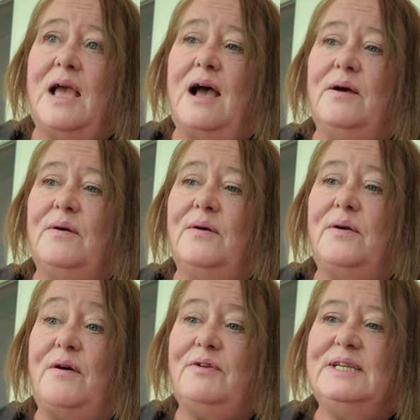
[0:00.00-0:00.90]
I,
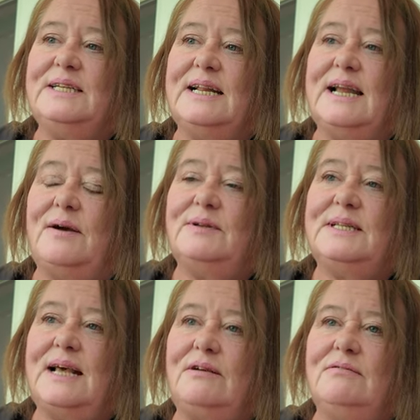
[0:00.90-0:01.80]
originally I was
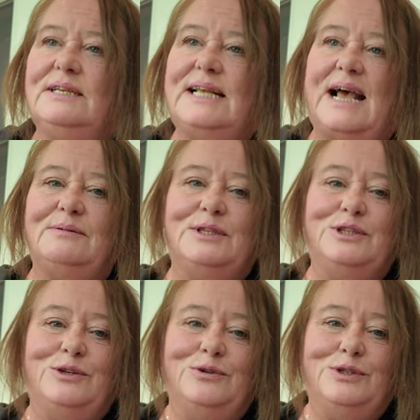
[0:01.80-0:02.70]
like, oh, this house is
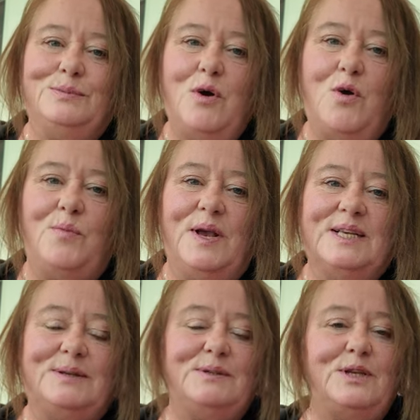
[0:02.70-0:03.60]
too small
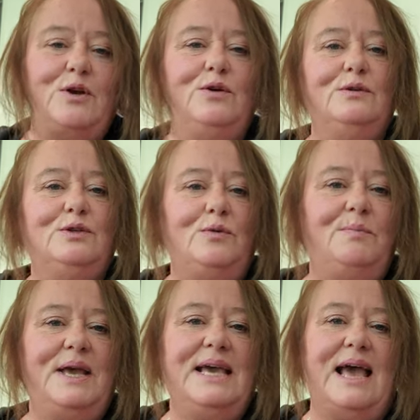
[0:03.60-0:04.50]
because I was so used to a
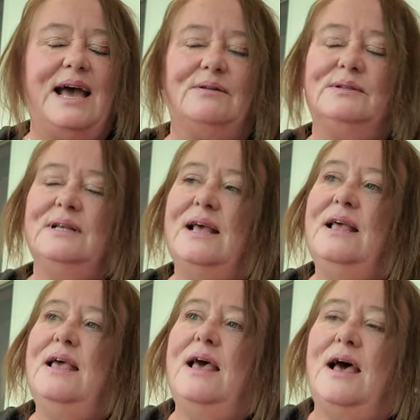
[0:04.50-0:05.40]
big house.
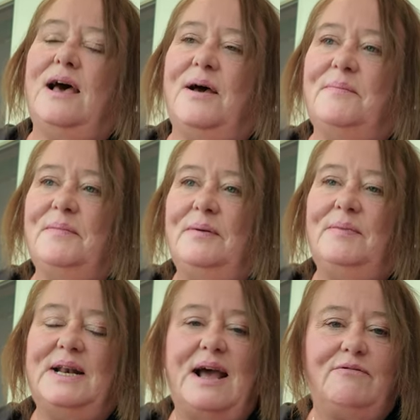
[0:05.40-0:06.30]
Um,
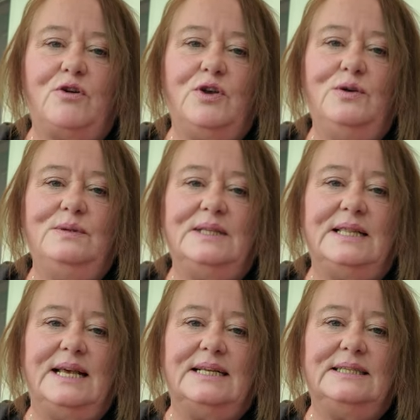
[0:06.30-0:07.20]
but now I've got used to
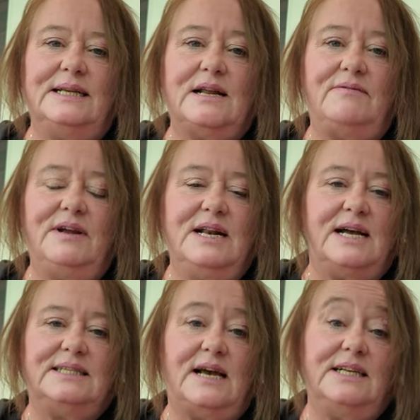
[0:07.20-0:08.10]
this and I
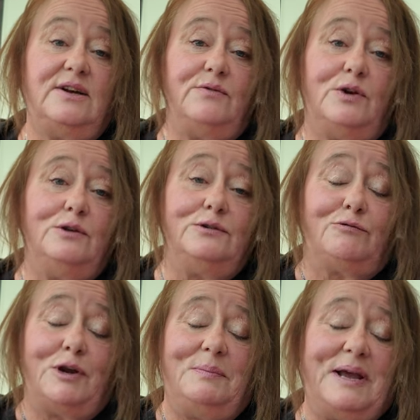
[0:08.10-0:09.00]
realise I don't use
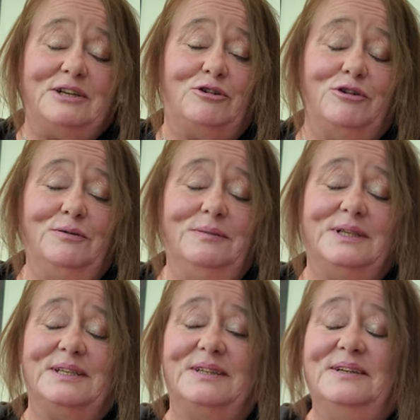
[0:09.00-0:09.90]
three
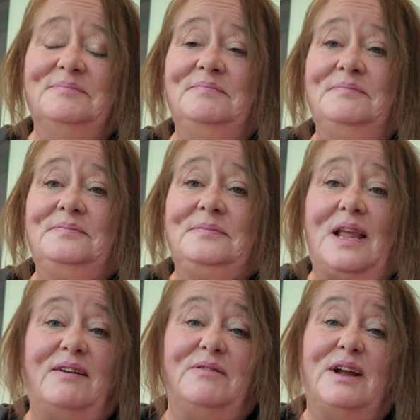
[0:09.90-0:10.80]
bedrooms and
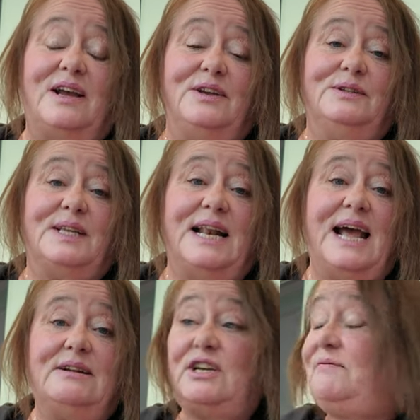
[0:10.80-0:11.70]
I, I use the
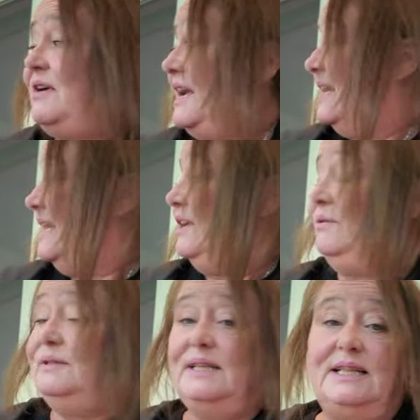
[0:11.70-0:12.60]
lounge. I rarely
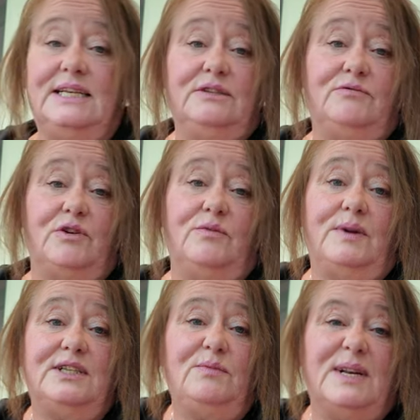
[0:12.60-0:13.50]
use this room.
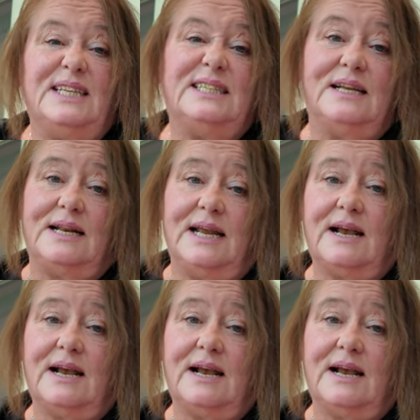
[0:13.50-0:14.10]
I do when it's sunny.